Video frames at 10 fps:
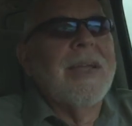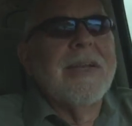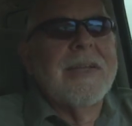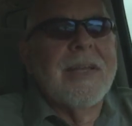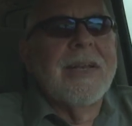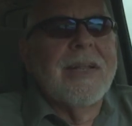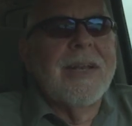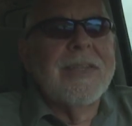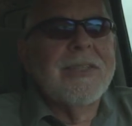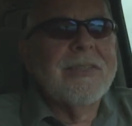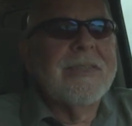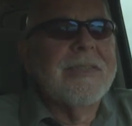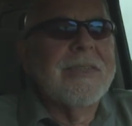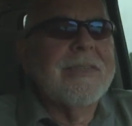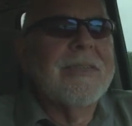intended. I just
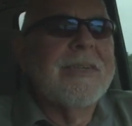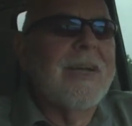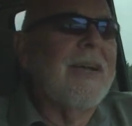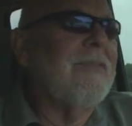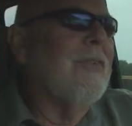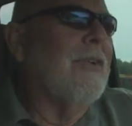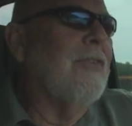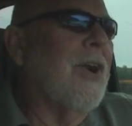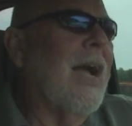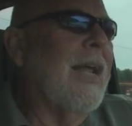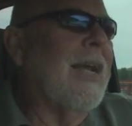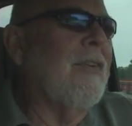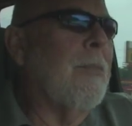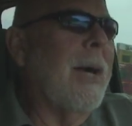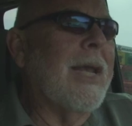have forgotten
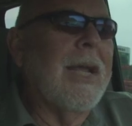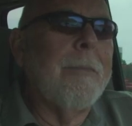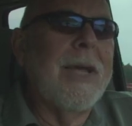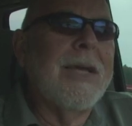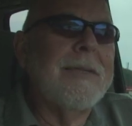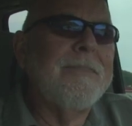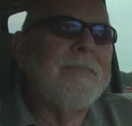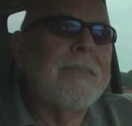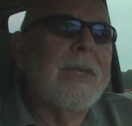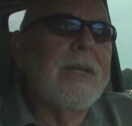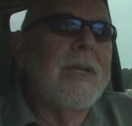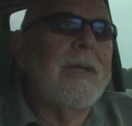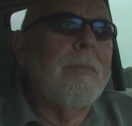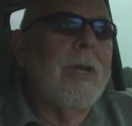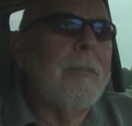everybody I met.
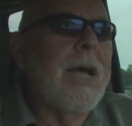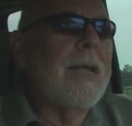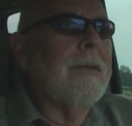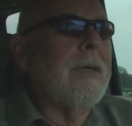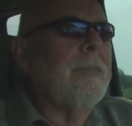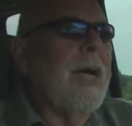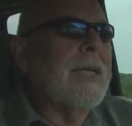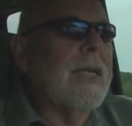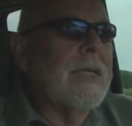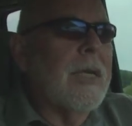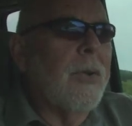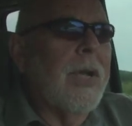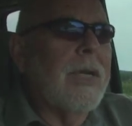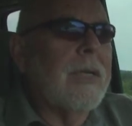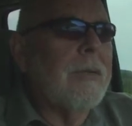But I might get to go
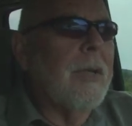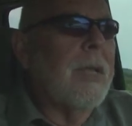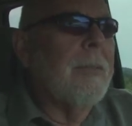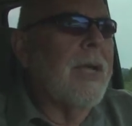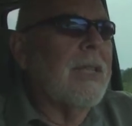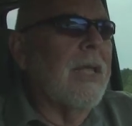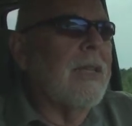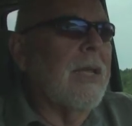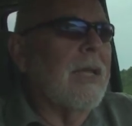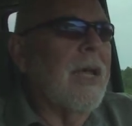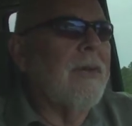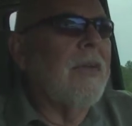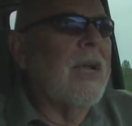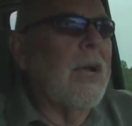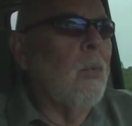down and make that thing. Got to
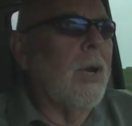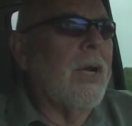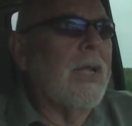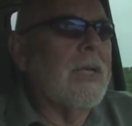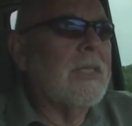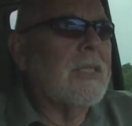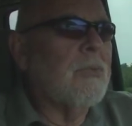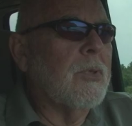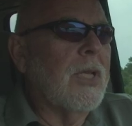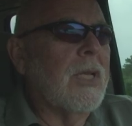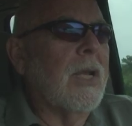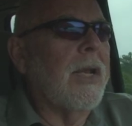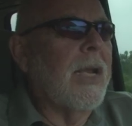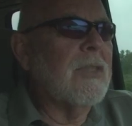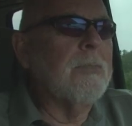find out when it is. It's within
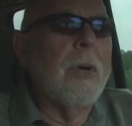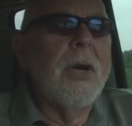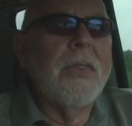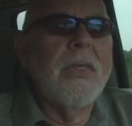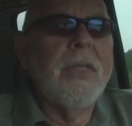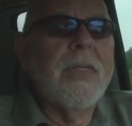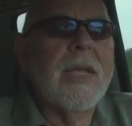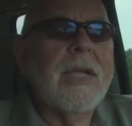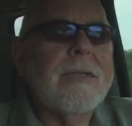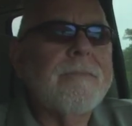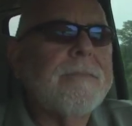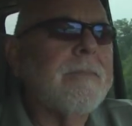the next month, I think.